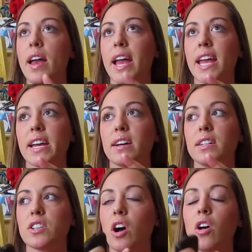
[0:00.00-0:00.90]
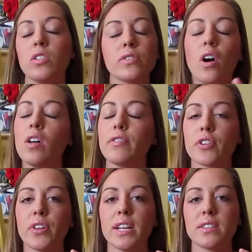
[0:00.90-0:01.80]
and all of
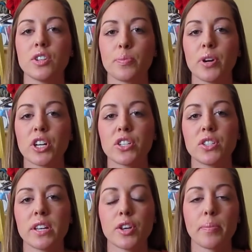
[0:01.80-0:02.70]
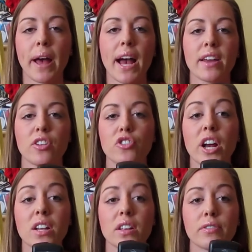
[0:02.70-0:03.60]
your things in your purse, in your bag, and you're
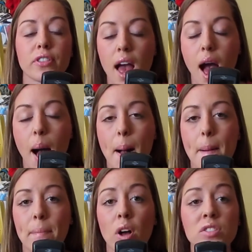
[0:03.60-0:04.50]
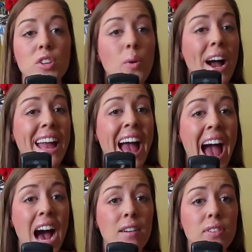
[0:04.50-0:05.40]
trying to look for also, I
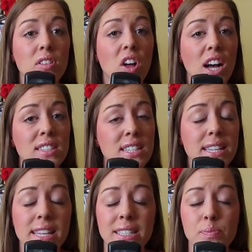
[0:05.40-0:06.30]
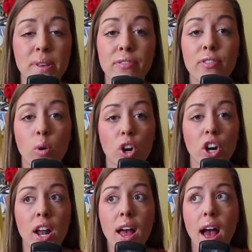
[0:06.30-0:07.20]
have lost this
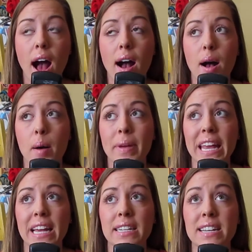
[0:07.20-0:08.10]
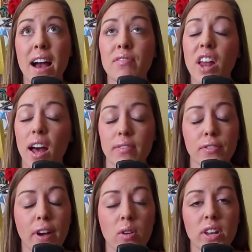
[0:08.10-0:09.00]
before and have not
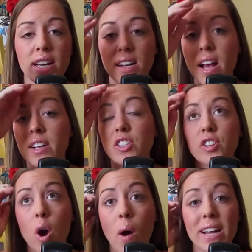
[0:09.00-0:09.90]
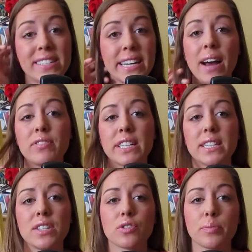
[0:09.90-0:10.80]
ever found it, so I did have to
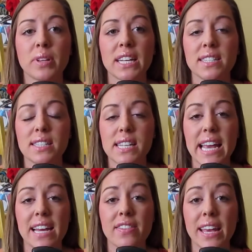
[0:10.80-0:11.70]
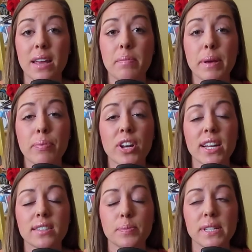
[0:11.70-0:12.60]
get these replaced, and they can be
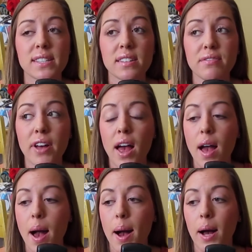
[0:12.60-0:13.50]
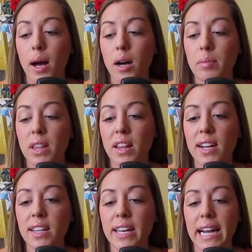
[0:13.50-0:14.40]
pretty expensive.
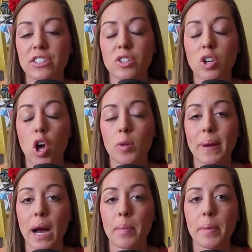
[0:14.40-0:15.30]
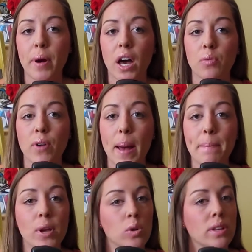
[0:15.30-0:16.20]
Luckily, I just called my OmniPod
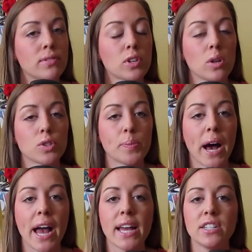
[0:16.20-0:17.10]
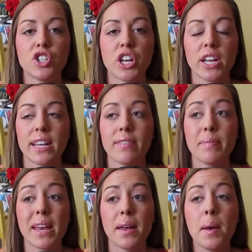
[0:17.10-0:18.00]
rep who lived close by, and she could
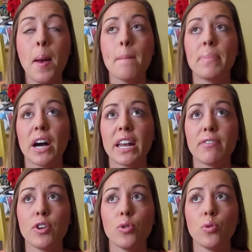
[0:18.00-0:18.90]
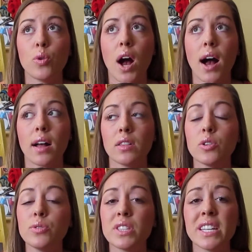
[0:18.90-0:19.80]
give me it. But if you
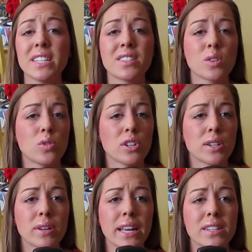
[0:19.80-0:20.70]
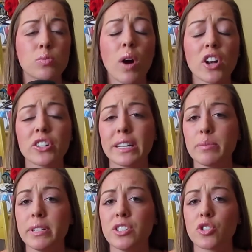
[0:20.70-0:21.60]
lose this, or it gets water
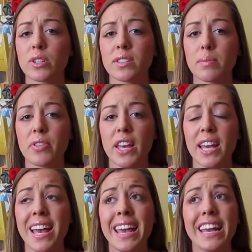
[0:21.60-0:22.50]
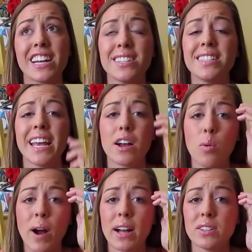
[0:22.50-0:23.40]
damage or something, it could take
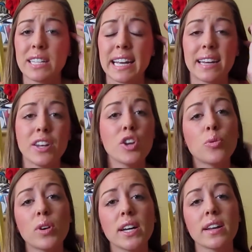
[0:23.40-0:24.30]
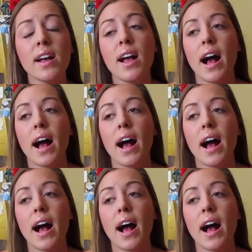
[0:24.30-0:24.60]
a while to get a new one,